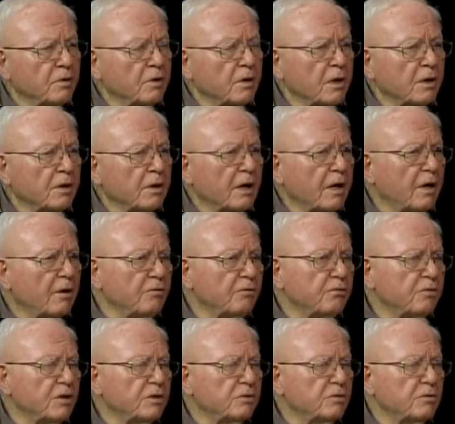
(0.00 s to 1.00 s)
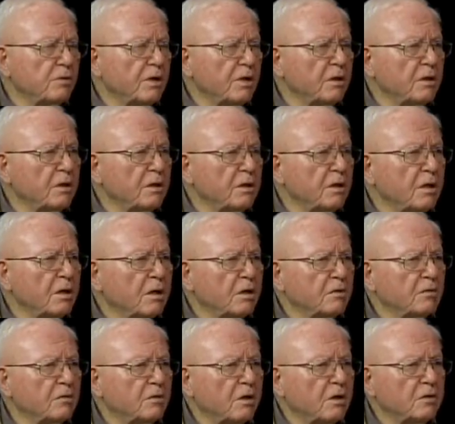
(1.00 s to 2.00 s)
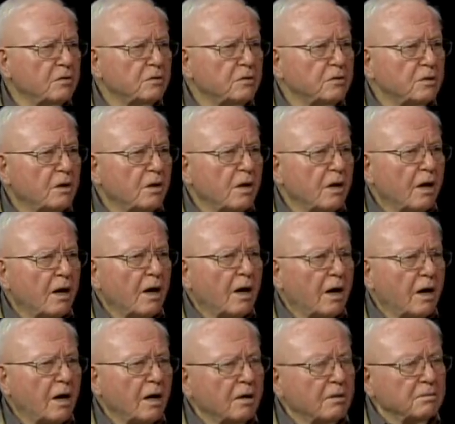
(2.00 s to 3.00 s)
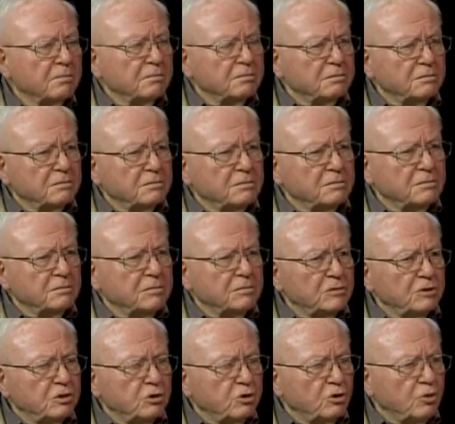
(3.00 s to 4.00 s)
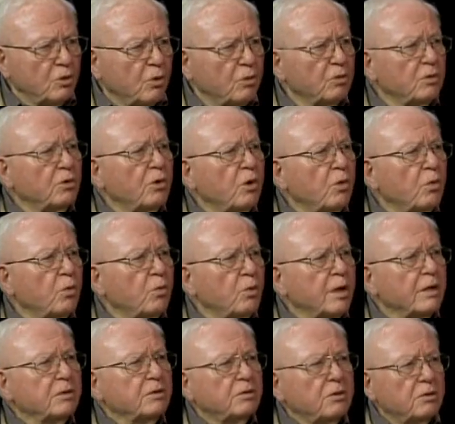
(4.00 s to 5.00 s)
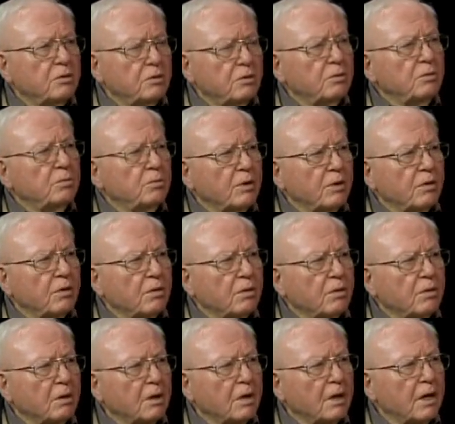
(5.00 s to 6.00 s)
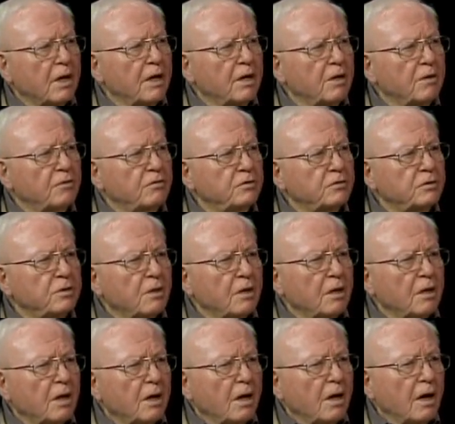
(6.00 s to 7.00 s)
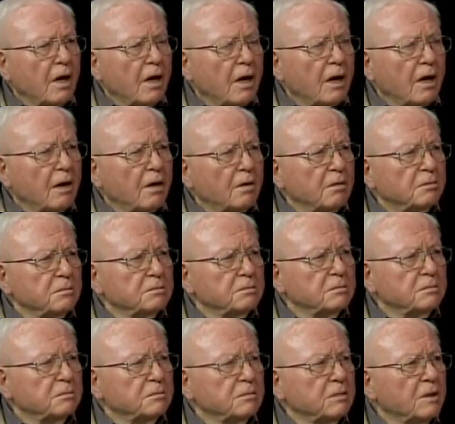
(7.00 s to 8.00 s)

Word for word: know, kind of frustrated in a sense. Um, don't know what to do with their lives. Um, they don't know how